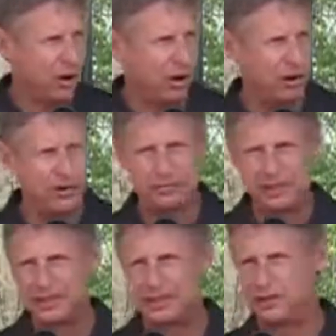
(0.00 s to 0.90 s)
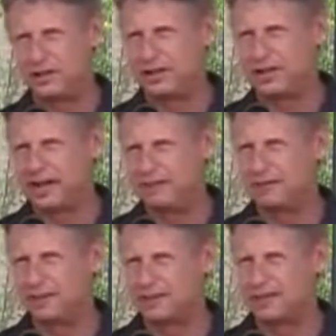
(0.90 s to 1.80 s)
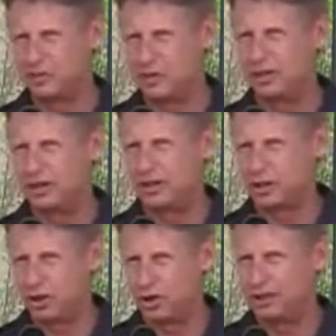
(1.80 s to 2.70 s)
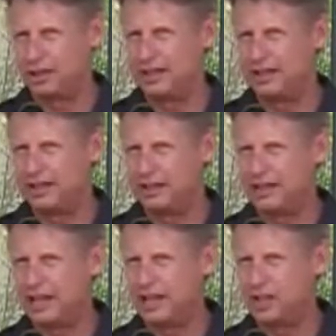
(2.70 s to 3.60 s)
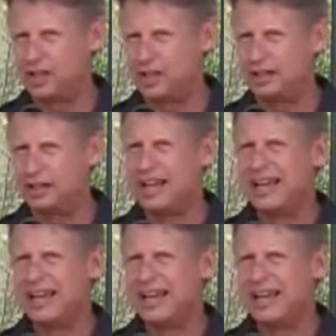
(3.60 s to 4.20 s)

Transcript: all the military conflicts that we are currently engaged in.